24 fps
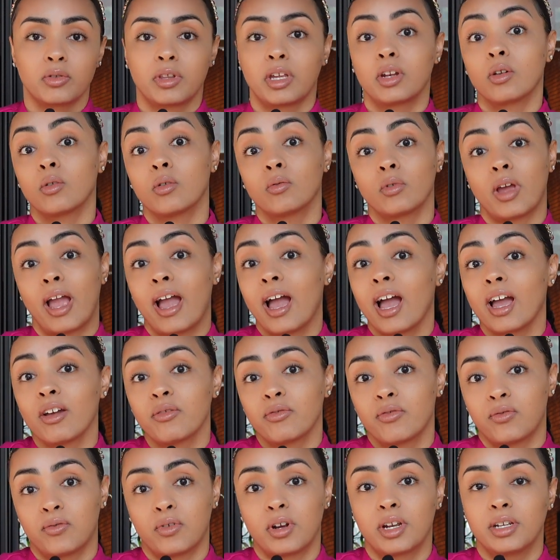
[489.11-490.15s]
or they don't
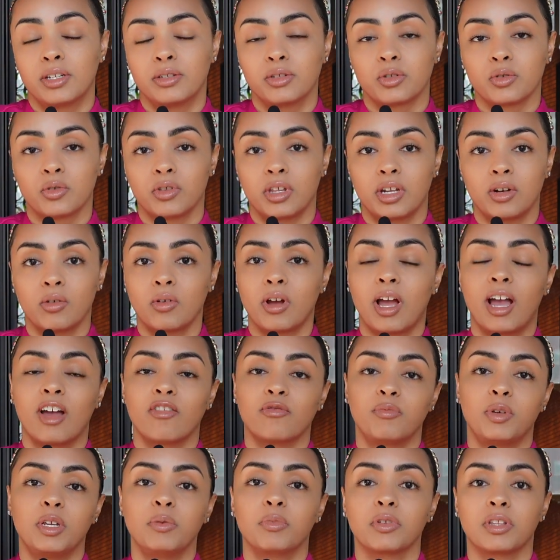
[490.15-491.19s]
have friends, or they don't
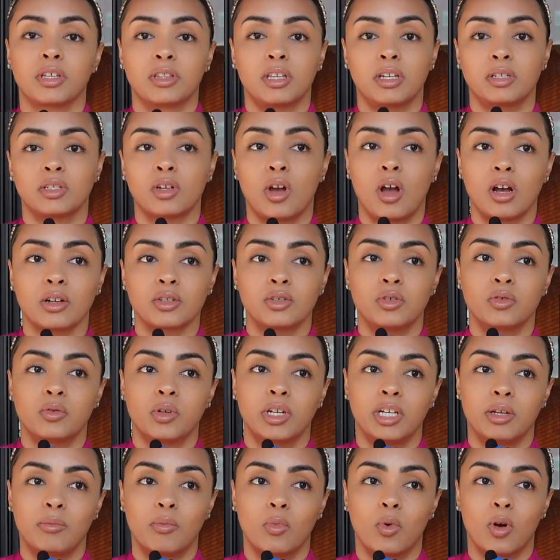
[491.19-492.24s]
have people that they talk
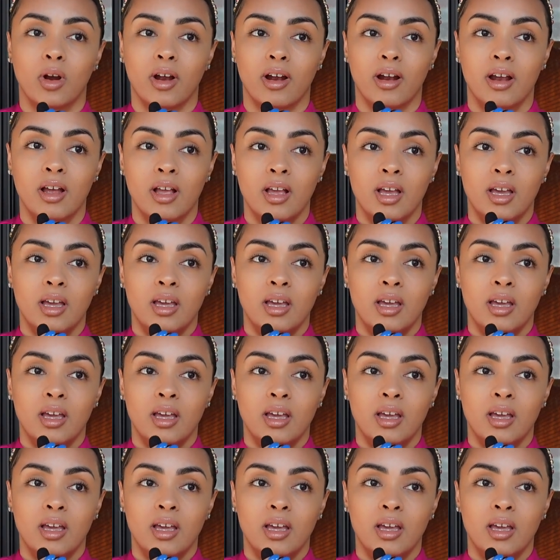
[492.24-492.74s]
to anymore.